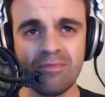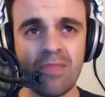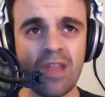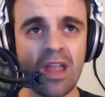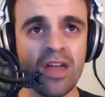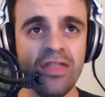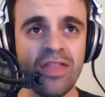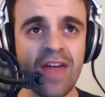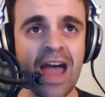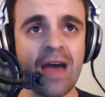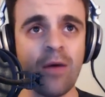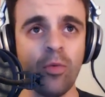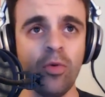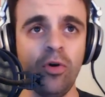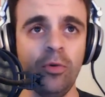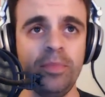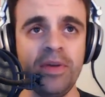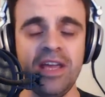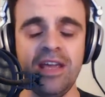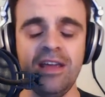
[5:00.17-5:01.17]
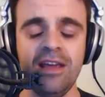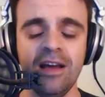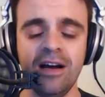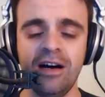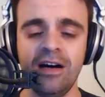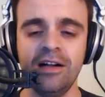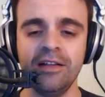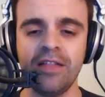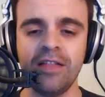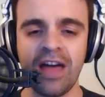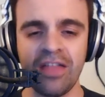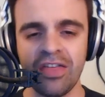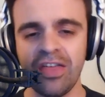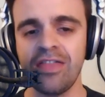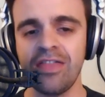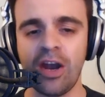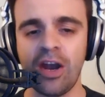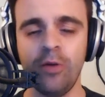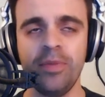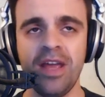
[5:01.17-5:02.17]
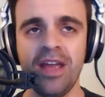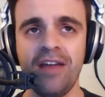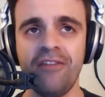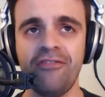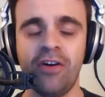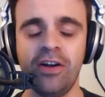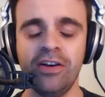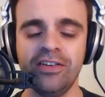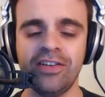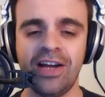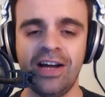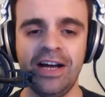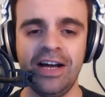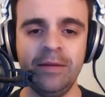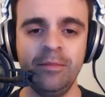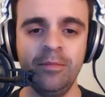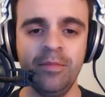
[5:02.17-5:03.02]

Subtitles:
that will be, I think that'll be a fun time.